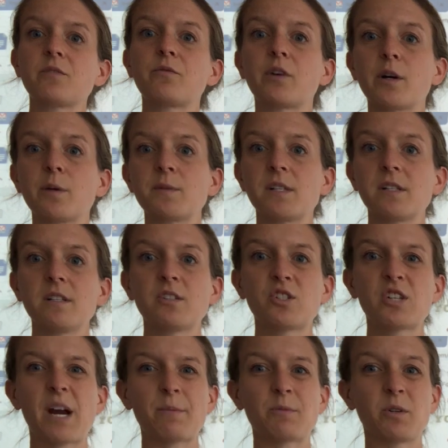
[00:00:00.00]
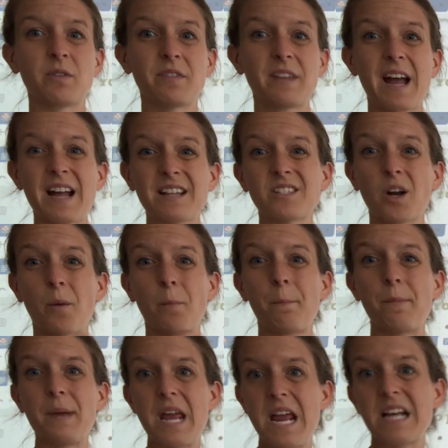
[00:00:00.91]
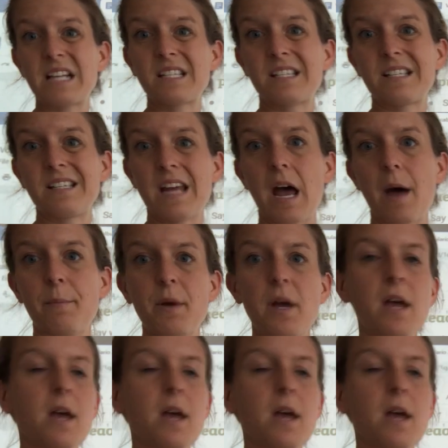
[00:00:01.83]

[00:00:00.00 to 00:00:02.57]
verbs in this chapter. That's our big step,